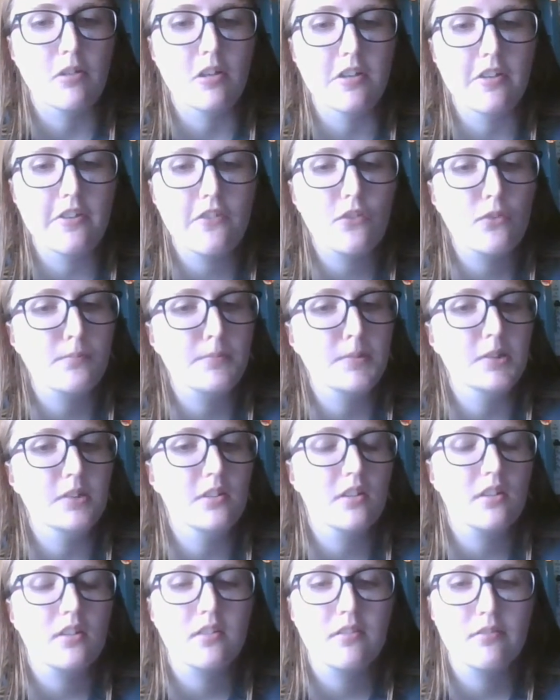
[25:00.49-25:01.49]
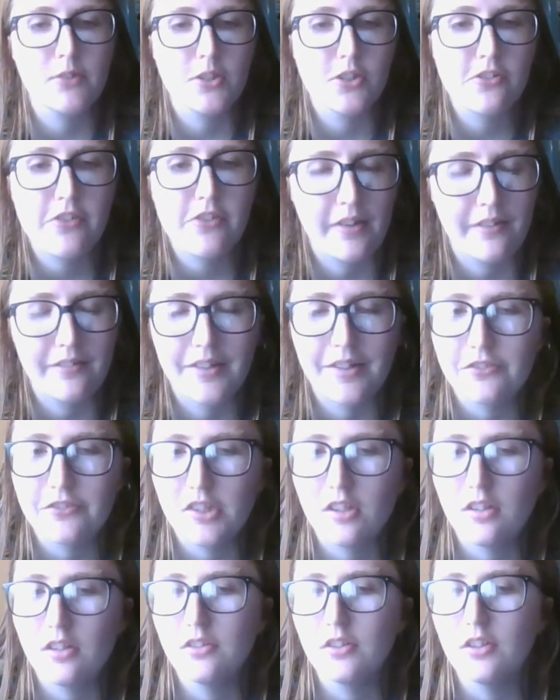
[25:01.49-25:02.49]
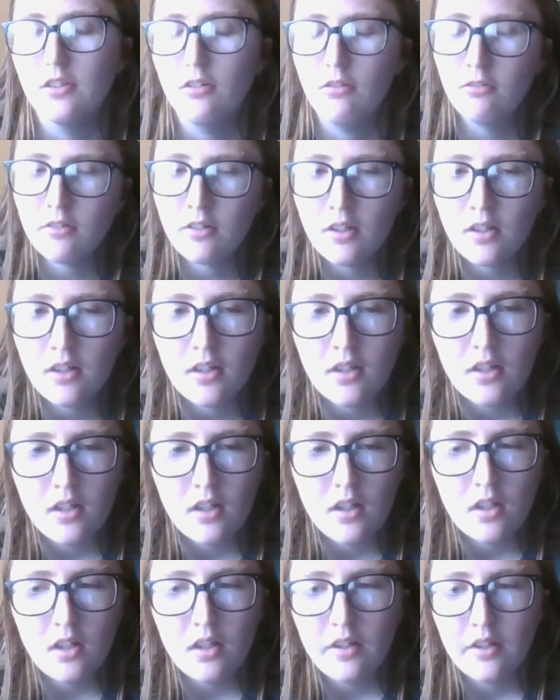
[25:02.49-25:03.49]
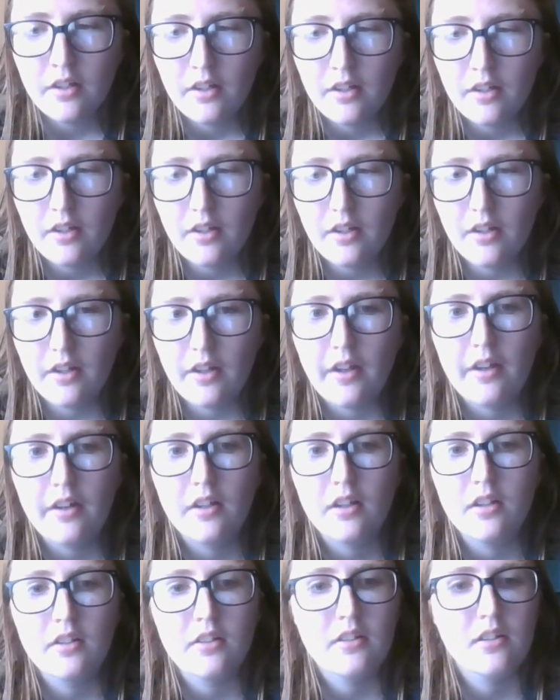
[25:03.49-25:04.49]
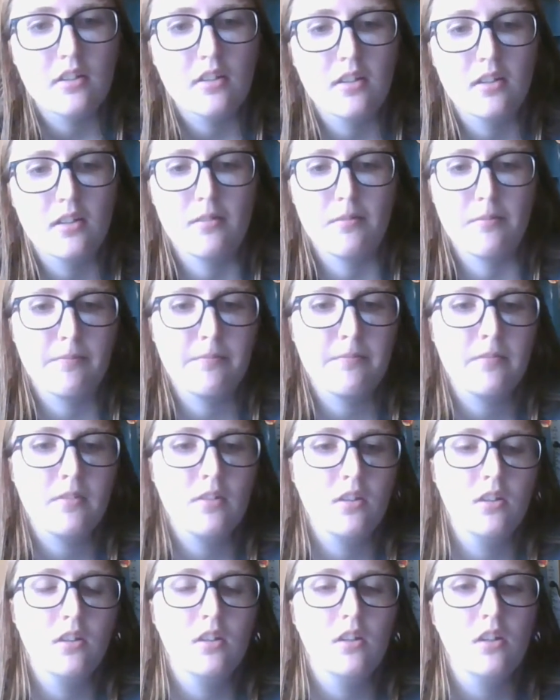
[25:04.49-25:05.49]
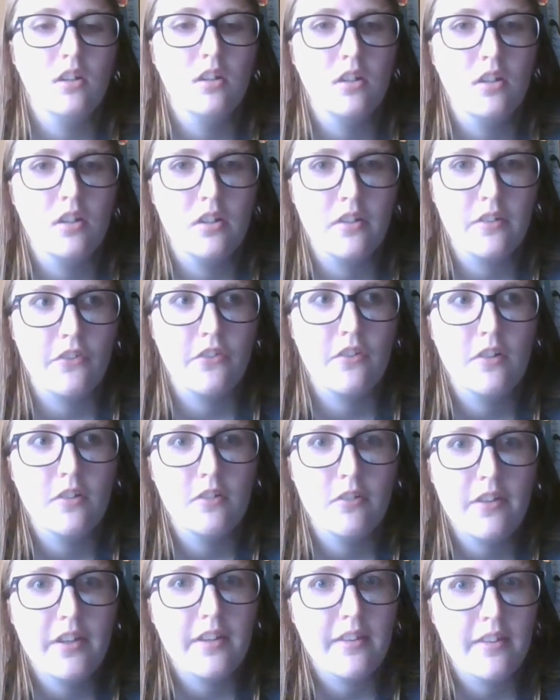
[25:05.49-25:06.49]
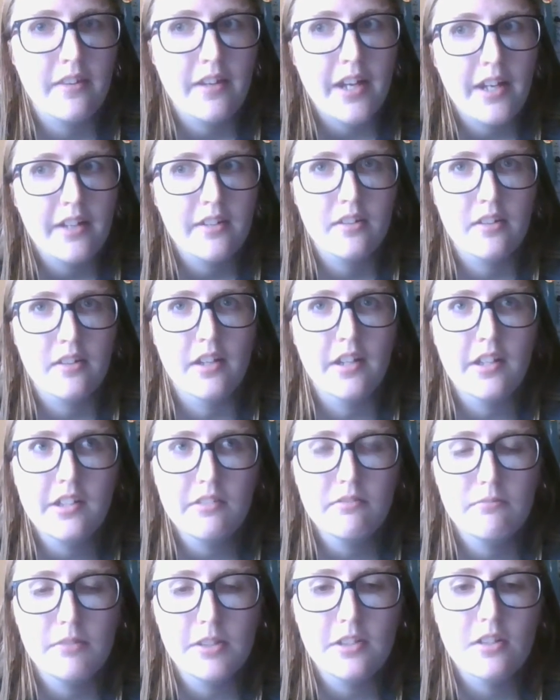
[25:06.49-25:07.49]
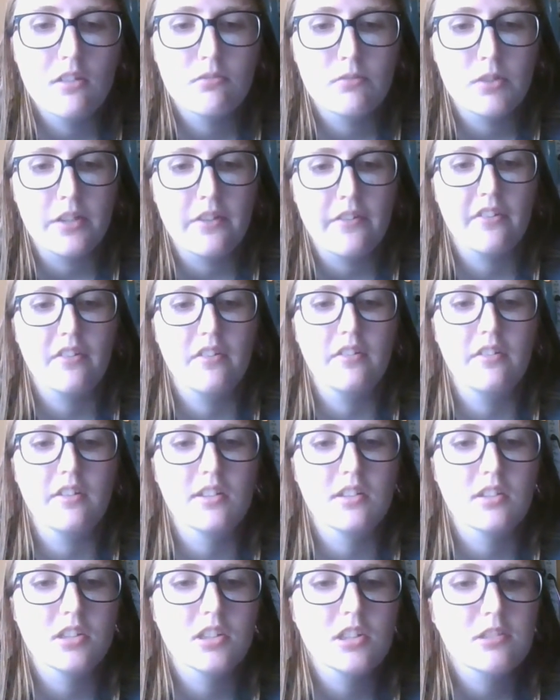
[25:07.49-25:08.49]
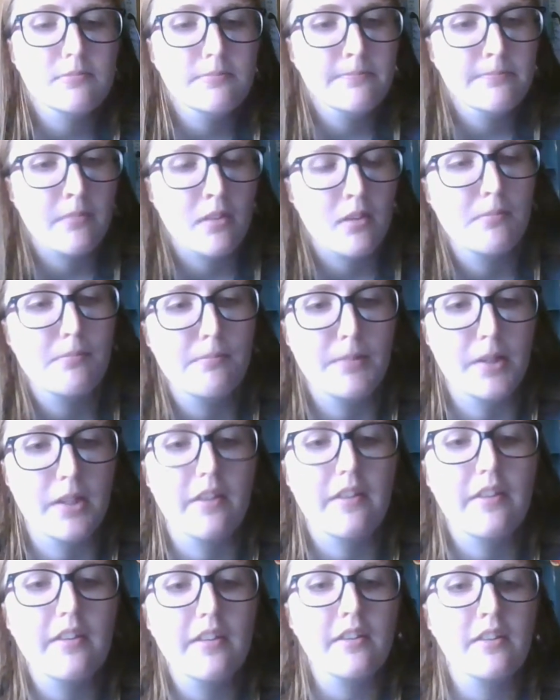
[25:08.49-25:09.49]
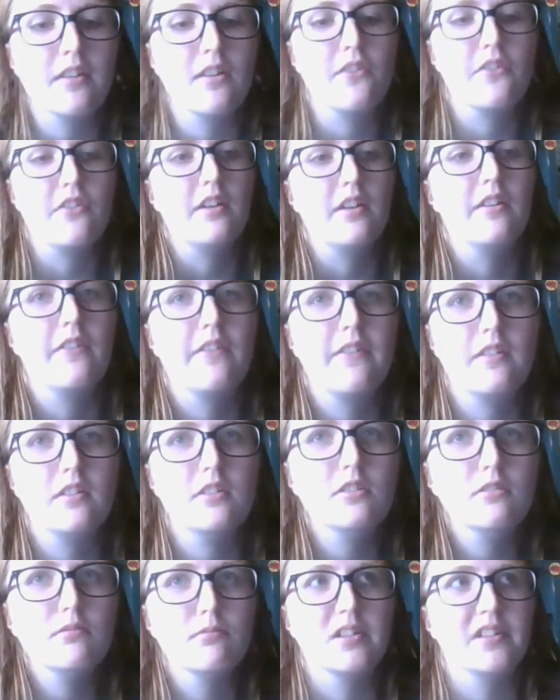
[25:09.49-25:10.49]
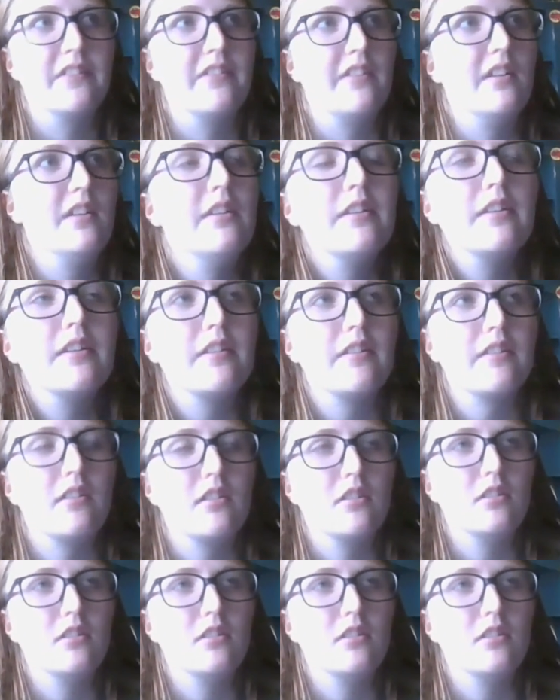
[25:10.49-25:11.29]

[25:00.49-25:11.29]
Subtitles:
was, but we just like left it alone. And so like that night we all went to dinner, but the thing is I wasn't